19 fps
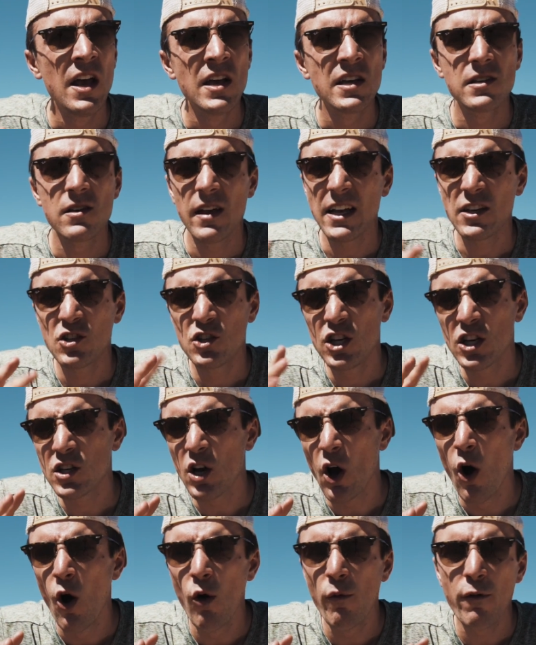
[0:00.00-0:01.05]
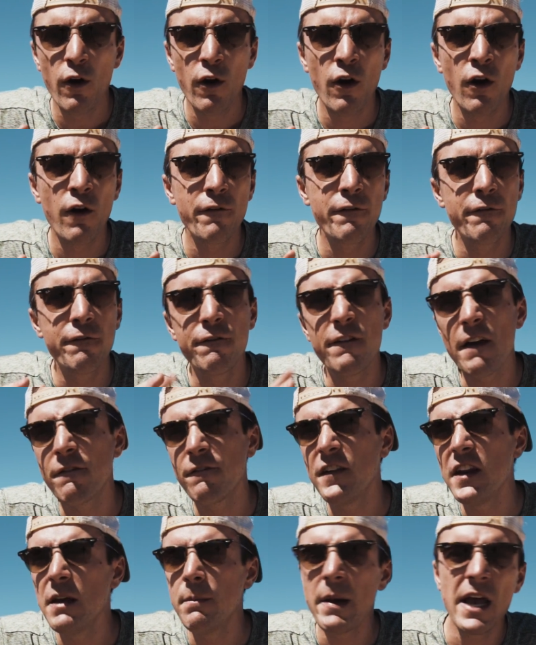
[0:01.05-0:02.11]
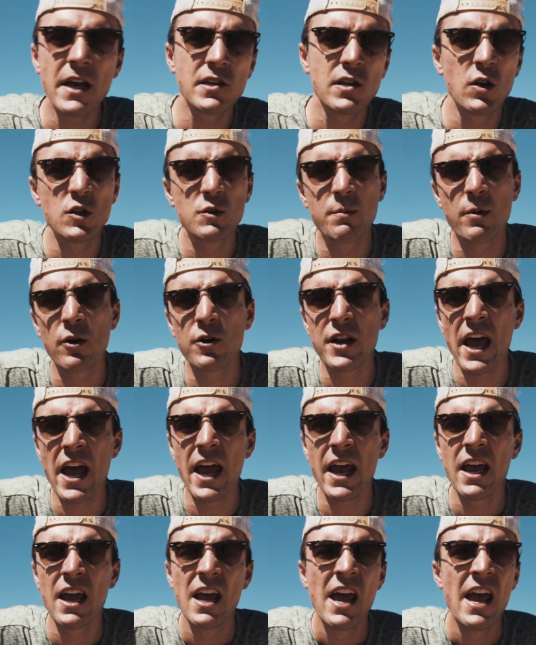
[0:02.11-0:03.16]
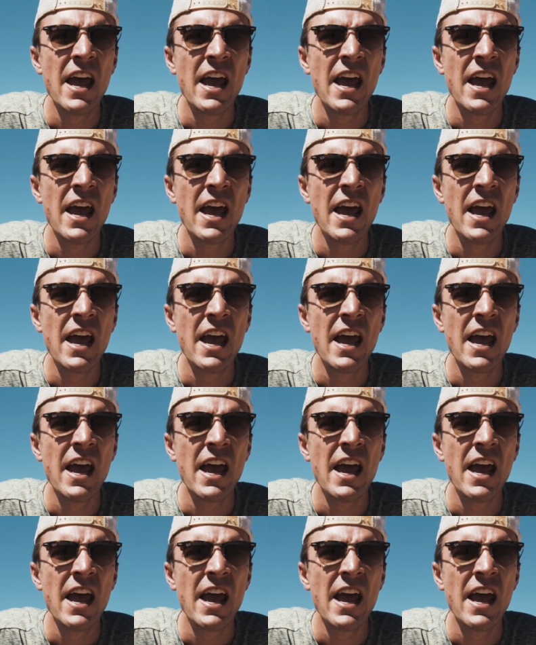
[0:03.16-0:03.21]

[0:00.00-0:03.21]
So that's just over 50 pesos per day.